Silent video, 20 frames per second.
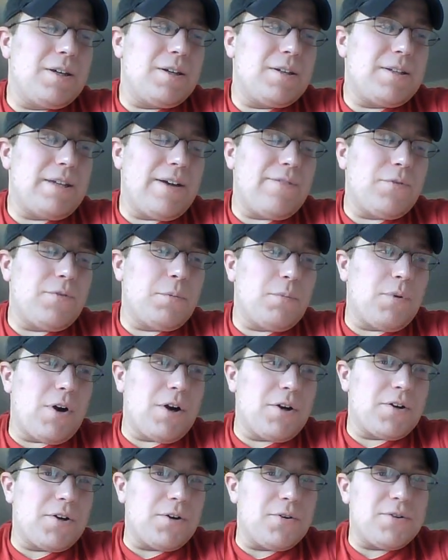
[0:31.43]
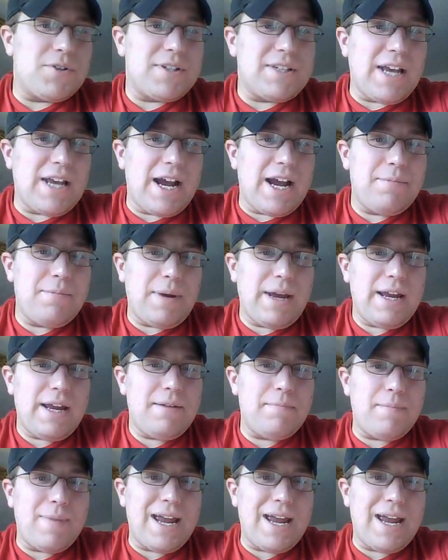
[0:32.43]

Denver Broncos signed Peyton